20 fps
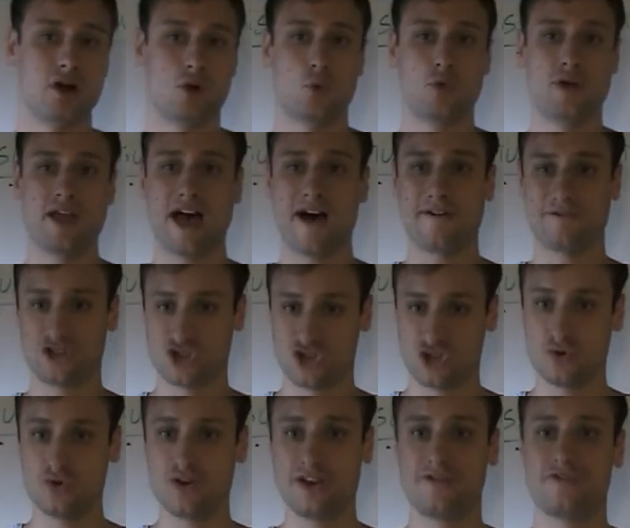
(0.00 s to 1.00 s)
we have
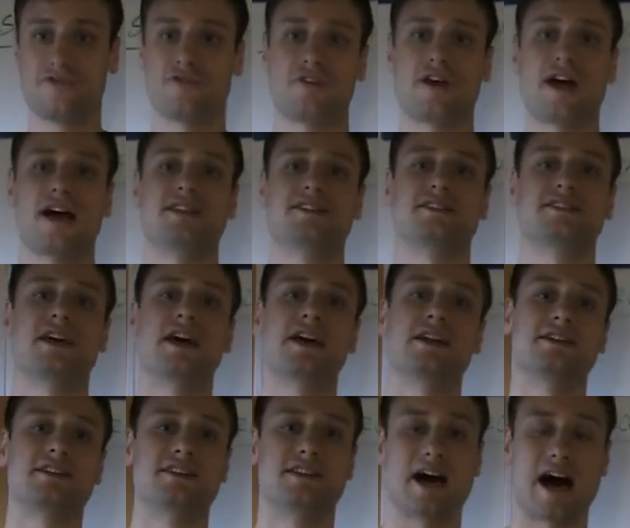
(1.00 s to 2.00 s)
two different
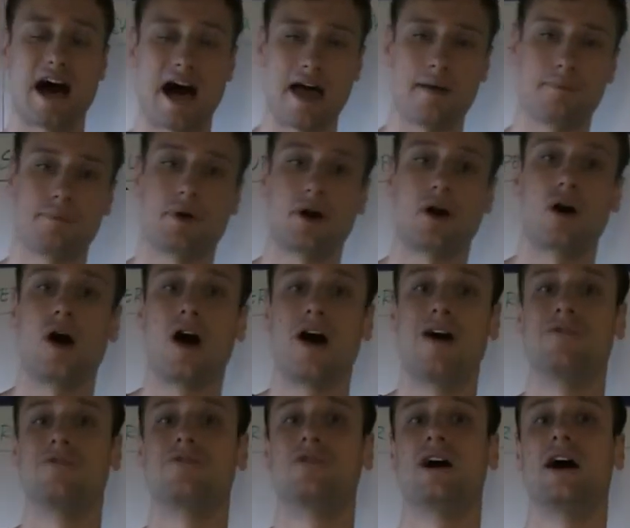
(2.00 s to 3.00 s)
types
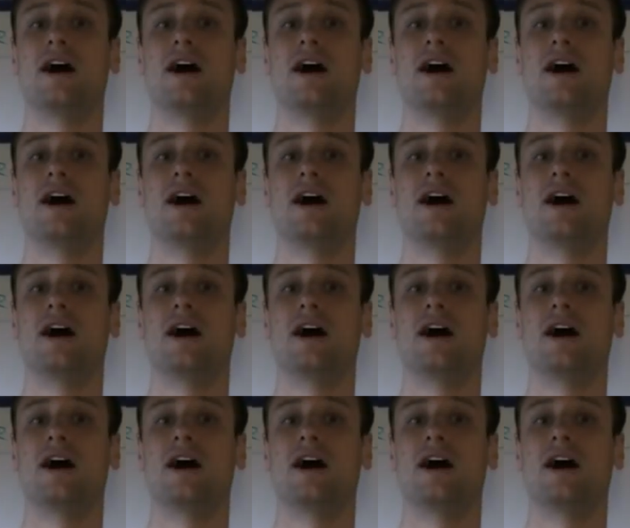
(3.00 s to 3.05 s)
of